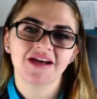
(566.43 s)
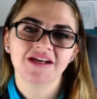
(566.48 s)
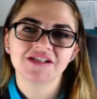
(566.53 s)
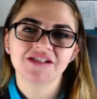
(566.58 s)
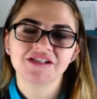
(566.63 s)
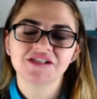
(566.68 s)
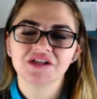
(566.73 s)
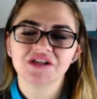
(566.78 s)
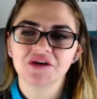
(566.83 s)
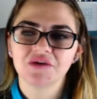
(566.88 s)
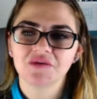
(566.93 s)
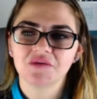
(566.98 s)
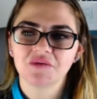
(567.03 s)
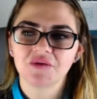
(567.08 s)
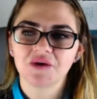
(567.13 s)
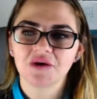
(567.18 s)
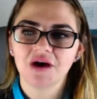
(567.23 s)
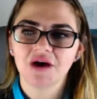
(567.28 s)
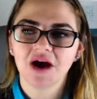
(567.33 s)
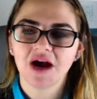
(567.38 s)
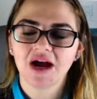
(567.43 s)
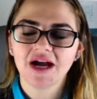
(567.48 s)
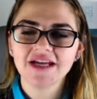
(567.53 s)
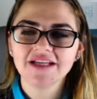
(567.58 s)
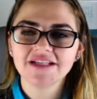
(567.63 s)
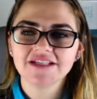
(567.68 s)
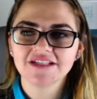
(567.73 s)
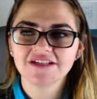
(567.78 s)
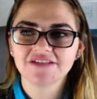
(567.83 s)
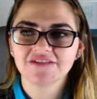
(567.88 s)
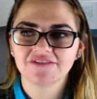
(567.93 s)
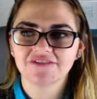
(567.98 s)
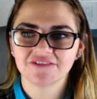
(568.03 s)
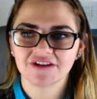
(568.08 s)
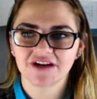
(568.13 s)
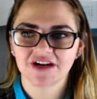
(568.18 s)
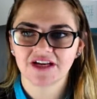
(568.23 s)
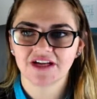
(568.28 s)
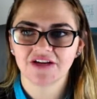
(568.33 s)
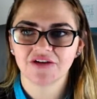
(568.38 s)
So I did
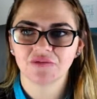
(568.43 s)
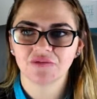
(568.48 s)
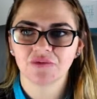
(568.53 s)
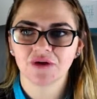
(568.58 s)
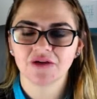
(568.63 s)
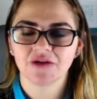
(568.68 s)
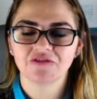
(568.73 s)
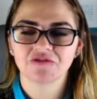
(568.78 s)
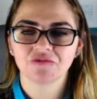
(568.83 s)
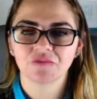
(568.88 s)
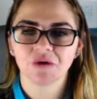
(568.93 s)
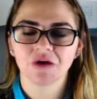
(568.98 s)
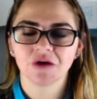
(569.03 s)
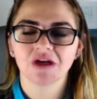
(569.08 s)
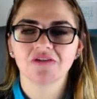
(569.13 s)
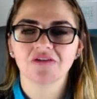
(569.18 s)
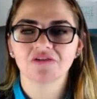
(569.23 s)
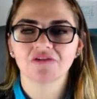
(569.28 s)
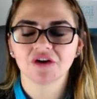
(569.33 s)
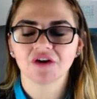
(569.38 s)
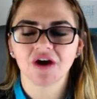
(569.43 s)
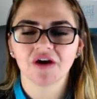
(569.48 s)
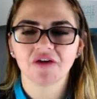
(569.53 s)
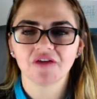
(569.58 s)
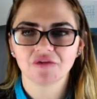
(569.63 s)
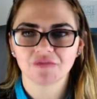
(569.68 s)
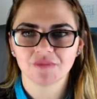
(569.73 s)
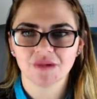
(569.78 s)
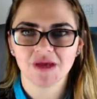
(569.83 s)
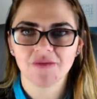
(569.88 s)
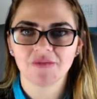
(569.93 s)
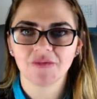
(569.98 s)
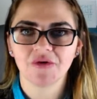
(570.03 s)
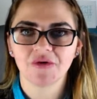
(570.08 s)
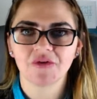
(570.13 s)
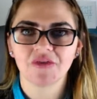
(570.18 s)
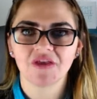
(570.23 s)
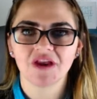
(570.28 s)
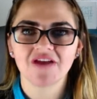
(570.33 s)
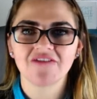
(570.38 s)
find when I was working for other
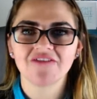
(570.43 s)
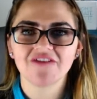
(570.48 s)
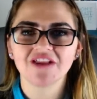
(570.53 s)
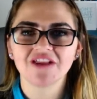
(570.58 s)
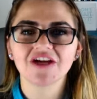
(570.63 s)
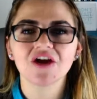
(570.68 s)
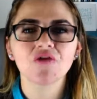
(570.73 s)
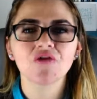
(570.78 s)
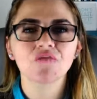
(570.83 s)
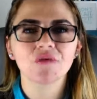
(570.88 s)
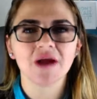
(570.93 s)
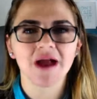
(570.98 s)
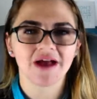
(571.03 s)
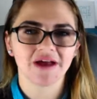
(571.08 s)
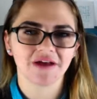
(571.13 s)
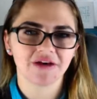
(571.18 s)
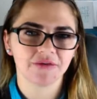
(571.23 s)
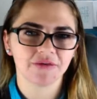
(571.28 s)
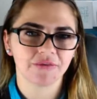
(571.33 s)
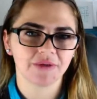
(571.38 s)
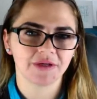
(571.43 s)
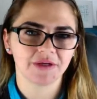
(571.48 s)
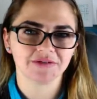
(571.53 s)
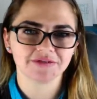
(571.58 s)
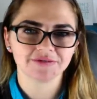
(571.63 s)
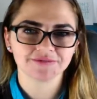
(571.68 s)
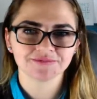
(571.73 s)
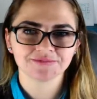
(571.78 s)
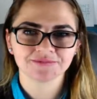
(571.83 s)
people that I felt like a rat on a wheel.